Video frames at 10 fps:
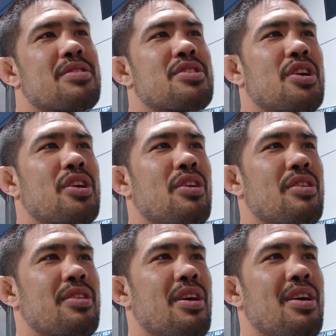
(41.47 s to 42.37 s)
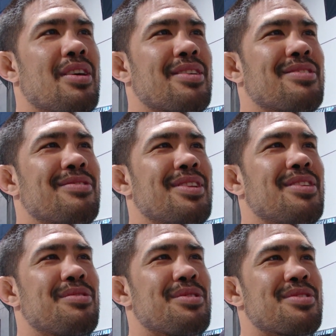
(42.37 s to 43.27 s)
Junkyard Dog, when
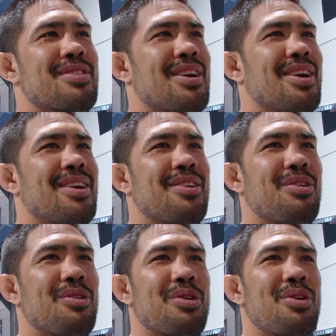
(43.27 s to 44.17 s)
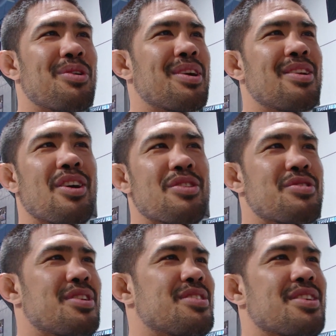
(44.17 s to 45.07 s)
there was Hulk Hogan,
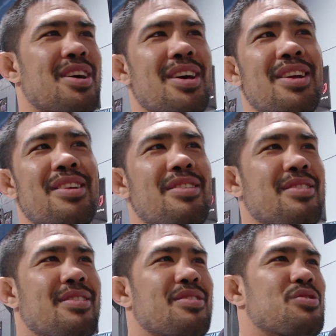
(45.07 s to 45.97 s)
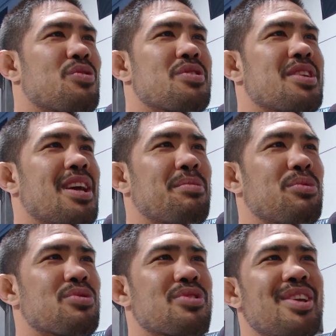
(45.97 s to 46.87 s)
Andre the Giant, George the
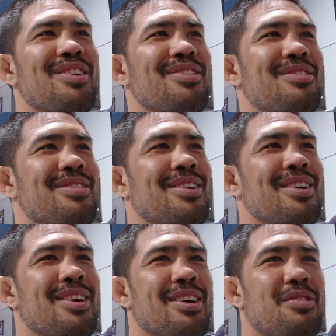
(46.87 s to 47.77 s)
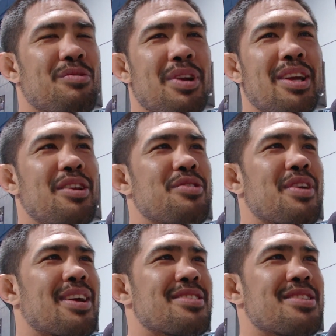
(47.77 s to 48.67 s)
Animal Steel, Ricky the
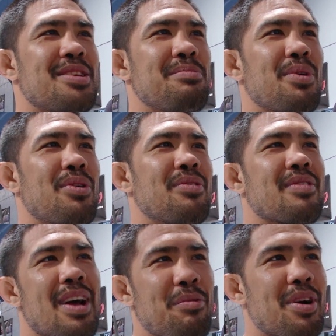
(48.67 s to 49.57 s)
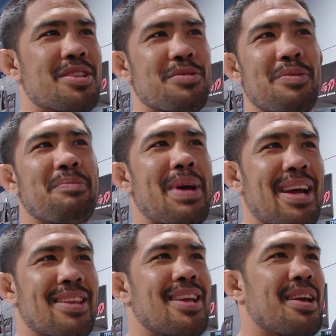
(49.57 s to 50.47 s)
Dragon Steamboat. I watched it
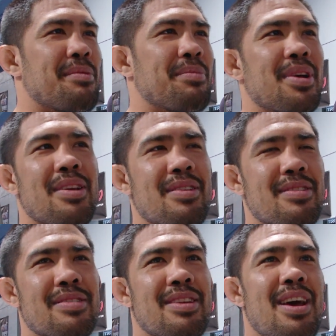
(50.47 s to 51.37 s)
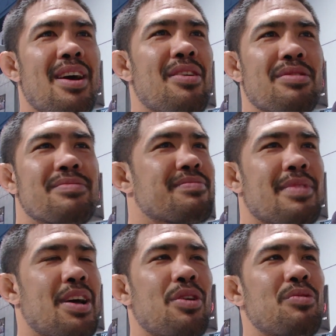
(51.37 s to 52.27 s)
back then, but now
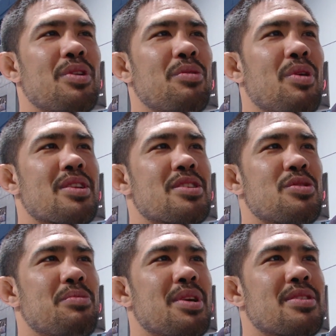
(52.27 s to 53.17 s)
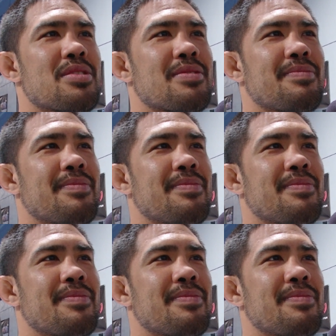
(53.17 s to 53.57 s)
I don't really watch too much.